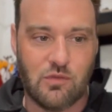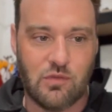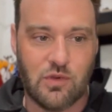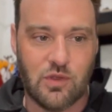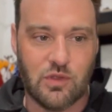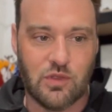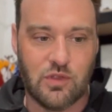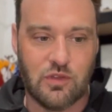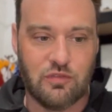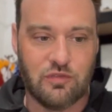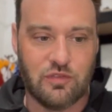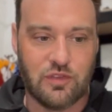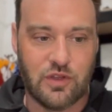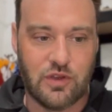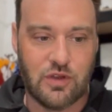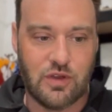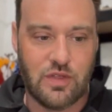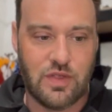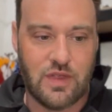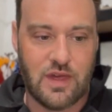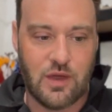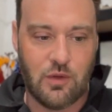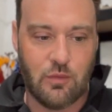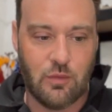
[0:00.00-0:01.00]
really
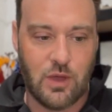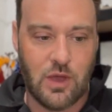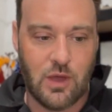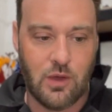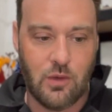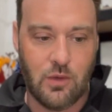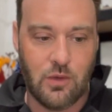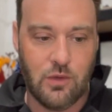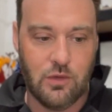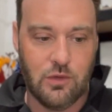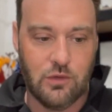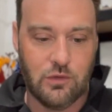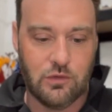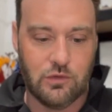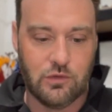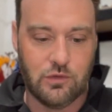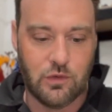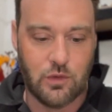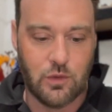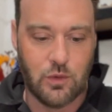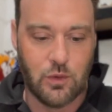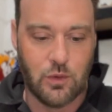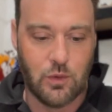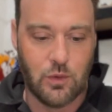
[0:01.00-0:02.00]
flaring that well,
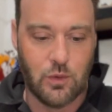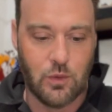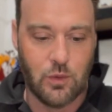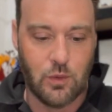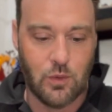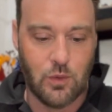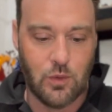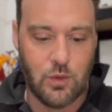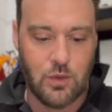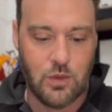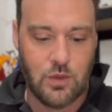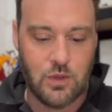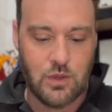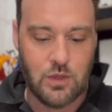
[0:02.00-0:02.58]
so